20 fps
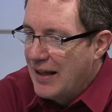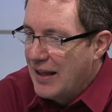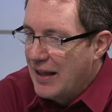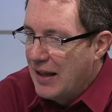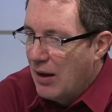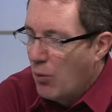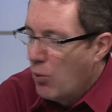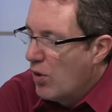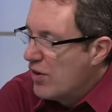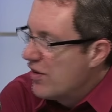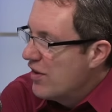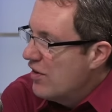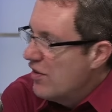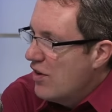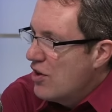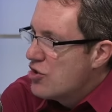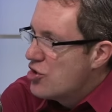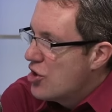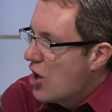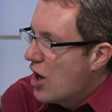Was this
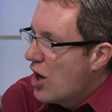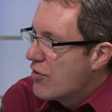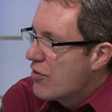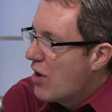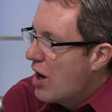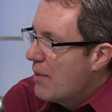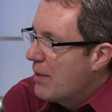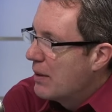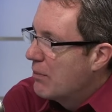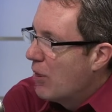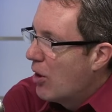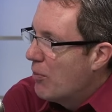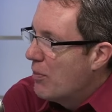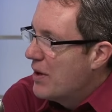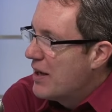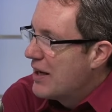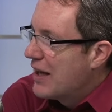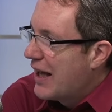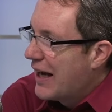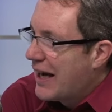a jaw-dropping
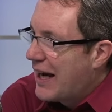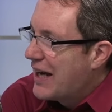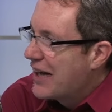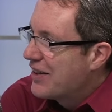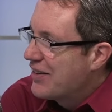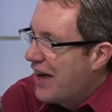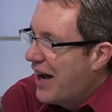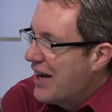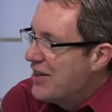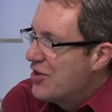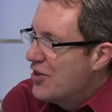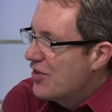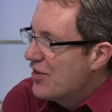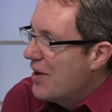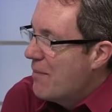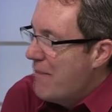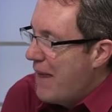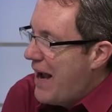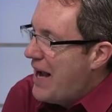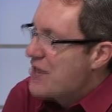moment? Like I just
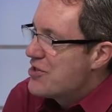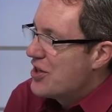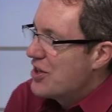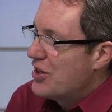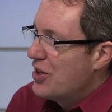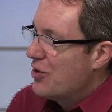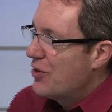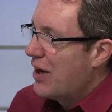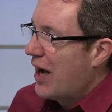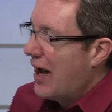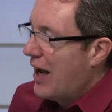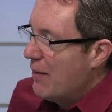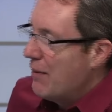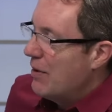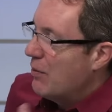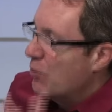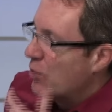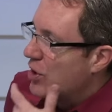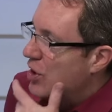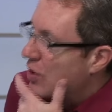imagined you guys. I
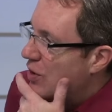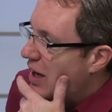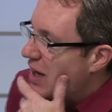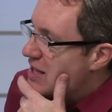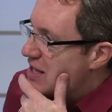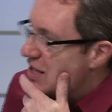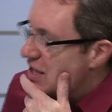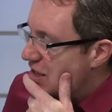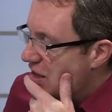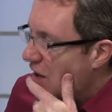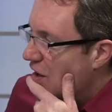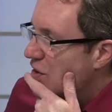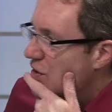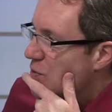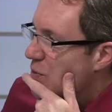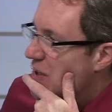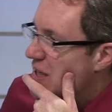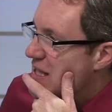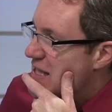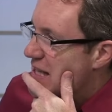mean, were you guys stunned
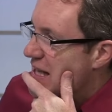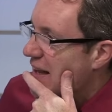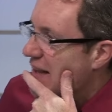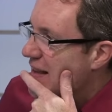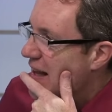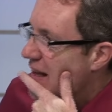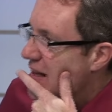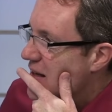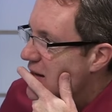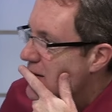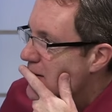when he said that?